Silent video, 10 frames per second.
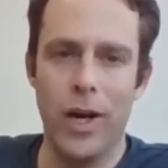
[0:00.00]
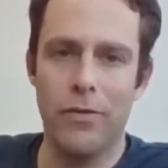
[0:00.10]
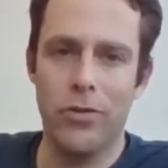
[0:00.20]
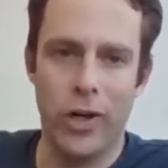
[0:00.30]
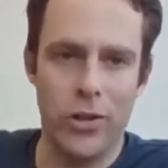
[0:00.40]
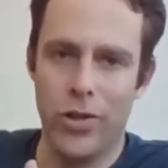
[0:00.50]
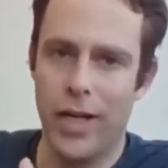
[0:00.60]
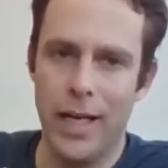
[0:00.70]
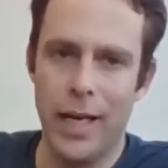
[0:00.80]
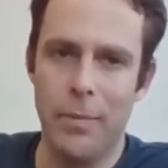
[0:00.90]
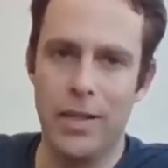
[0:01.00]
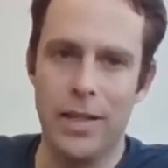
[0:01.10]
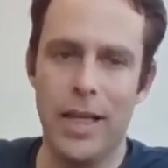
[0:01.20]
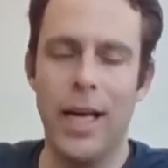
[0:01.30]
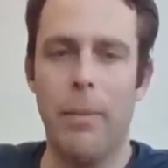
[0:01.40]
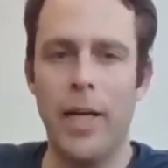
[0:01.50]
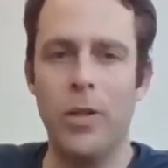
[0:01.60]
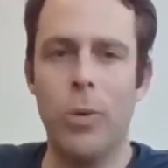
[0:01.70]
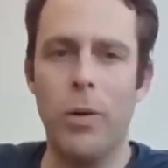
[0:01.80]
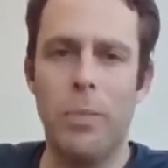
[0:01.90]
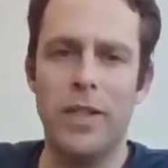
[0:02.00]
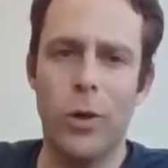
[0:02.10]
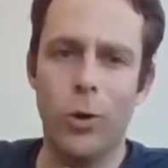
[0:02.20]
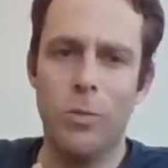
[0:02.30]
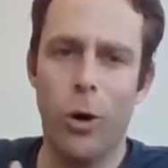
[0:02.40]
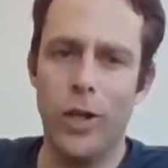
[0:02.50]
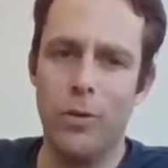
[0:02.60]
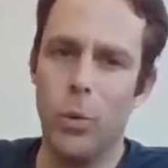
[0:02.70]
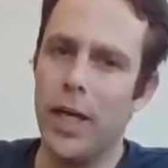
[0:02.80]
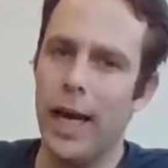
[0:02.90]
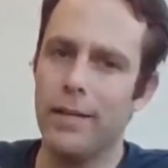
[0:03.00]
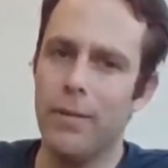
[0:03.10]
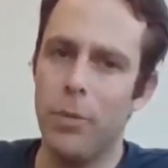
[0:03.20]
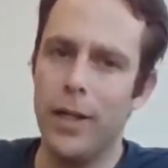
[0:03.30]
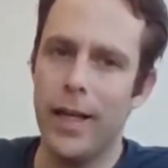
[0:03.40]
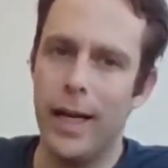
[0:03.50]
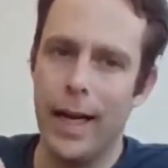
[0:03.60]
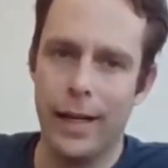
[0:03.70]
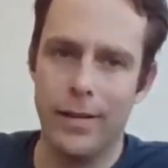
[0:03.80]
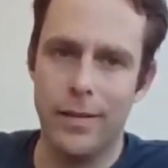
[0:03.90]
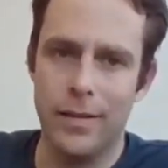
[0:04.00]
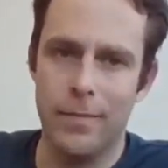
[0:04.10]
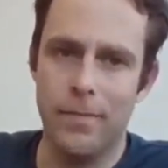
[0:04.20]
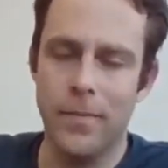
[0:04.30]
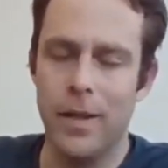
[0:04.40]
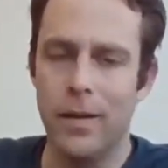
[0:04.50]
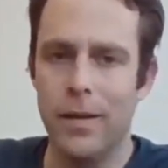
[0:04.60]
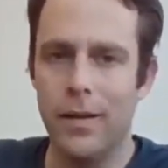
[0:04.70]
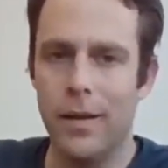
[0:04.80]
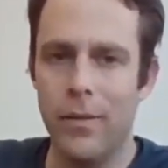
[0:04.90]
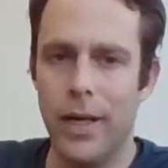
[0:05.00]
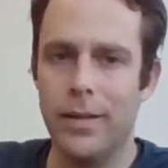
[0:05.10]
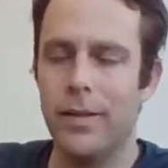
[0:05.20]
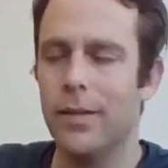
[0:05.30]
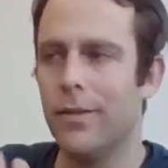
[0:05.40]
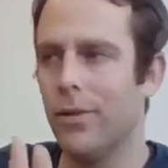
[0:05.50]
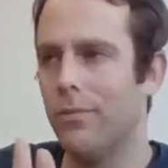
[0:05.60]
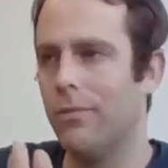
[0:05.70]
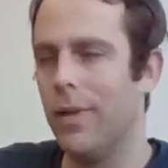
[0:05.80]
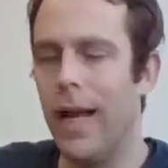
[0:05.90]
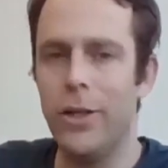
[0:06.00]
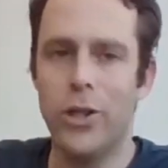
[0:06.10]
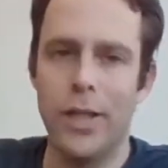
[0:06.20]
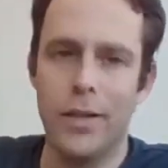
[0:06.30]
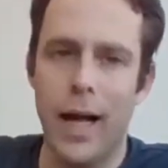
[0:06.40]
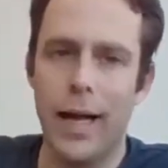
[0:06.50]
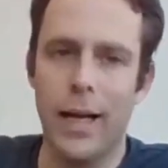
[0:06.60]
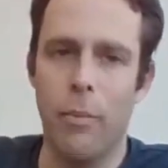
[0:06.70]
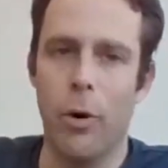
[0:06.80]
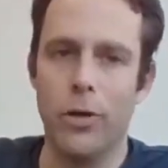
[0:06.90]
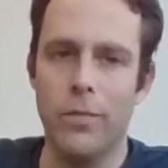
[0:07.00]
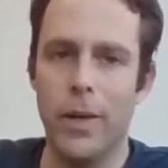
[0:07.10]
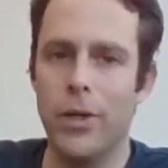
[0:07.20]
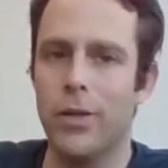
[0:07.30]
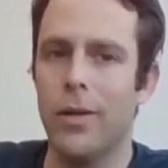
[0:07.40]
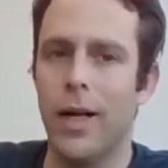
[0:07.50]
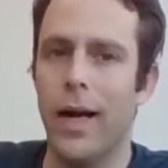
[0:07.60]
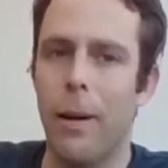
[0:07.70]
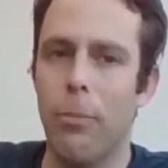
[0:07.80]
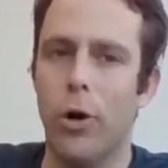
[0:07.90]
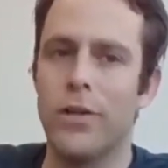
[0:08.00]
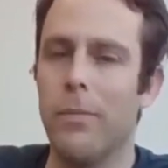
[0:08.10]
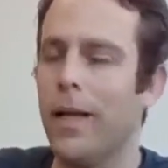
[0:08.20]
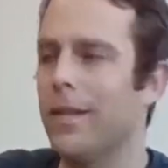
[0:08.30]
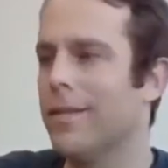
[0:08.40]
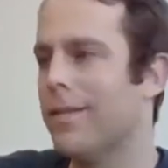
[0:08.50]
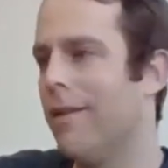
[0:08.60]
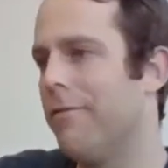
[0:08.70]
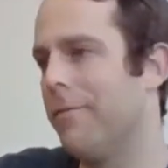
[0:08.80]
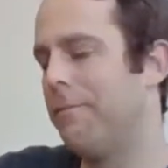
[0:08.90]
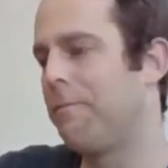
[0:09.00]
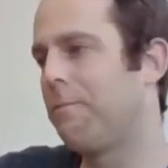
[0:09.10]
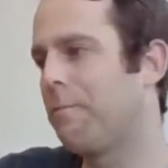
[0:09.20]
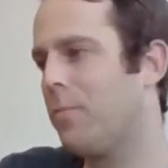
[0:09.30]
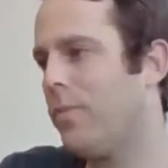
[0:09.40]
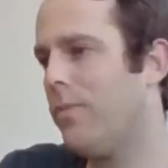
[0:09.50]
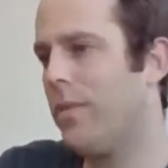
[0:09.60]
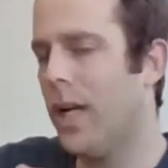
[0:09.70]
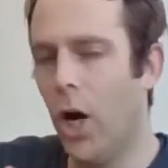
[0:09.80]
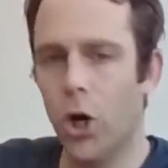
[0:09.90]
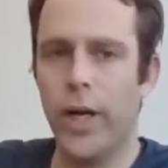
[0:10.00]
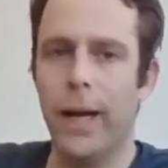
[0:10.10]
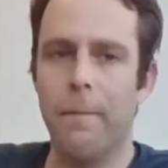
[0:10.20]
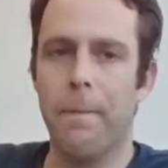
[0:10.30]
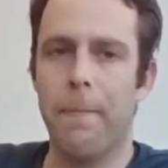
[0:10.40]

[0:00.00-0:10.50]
you have structure dynamics, but it will be so small that we can simply neglect this, right? So engineers like approximating stuff. Okay.